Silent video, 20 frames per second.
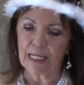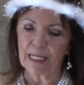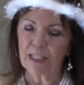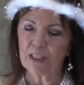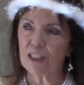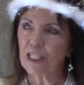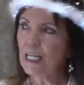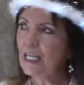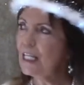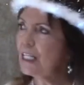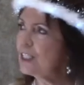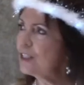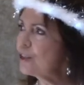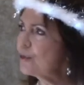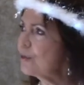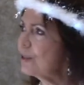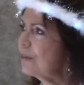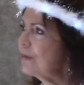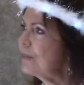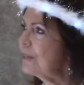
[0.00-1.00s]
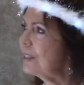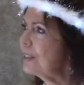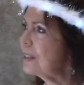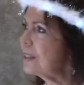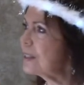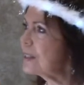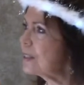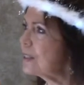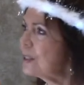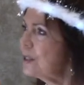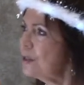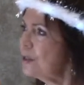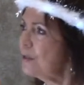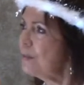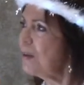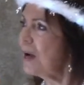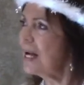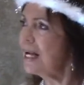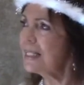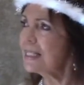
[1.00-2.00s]
Change reveals new
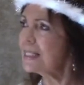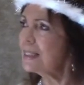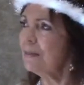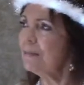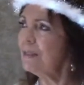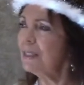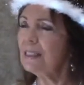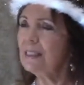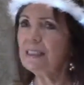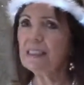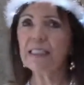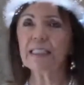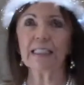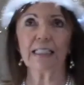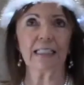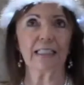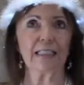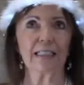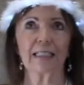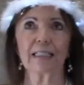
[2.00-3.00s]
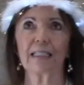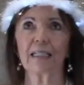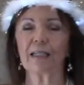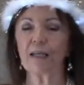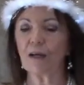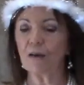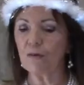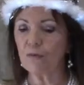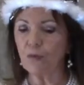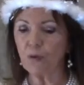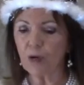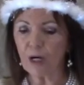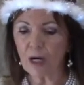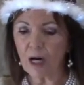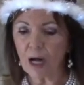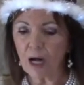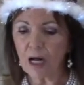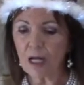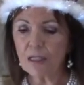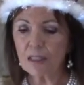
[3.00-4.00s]
possibilities for
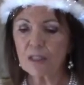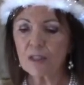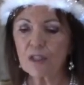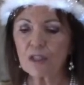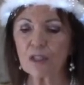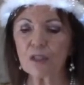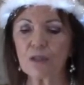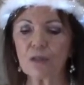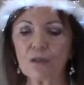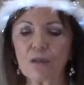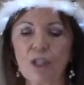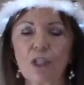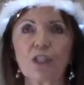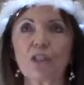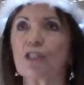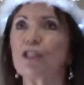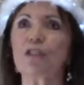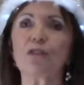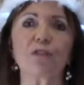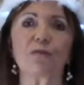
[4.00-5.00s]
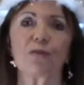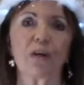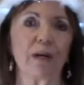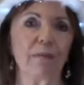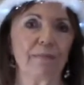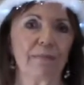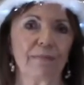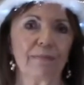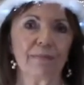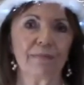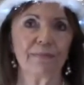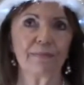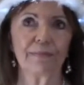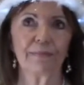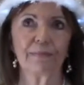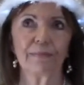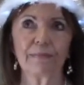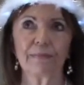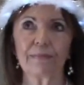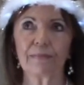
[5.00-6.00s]
us to choose from,
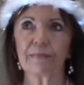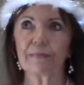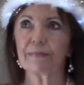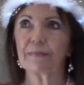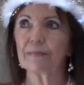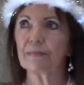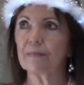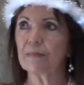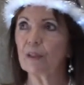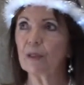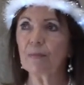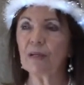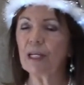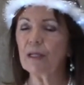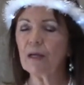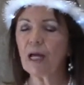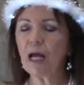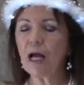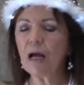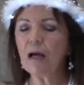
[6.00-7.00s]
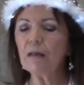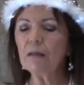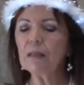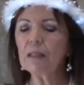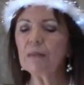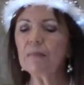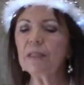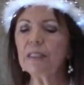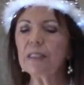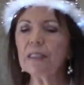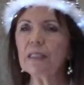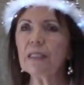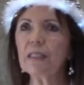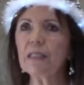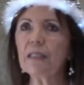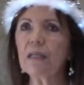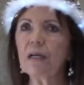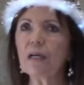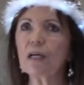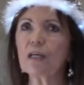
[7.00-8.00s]
no matter how
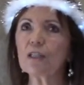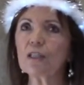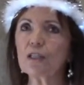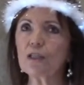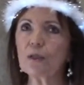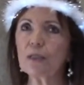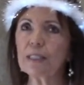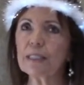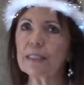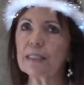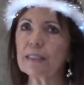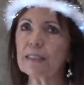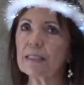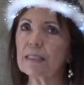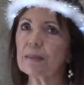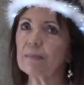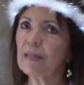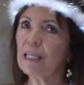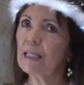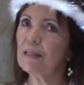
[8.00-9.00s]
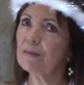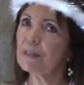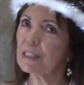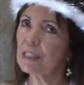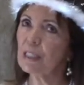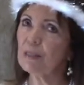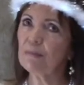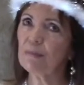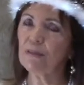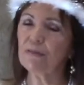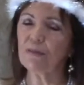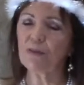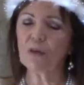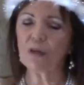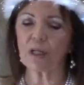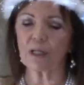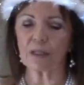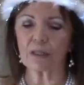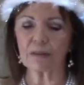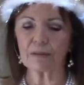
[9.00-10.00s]
limited our choices may have seemed
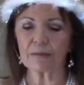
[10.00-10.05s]
before.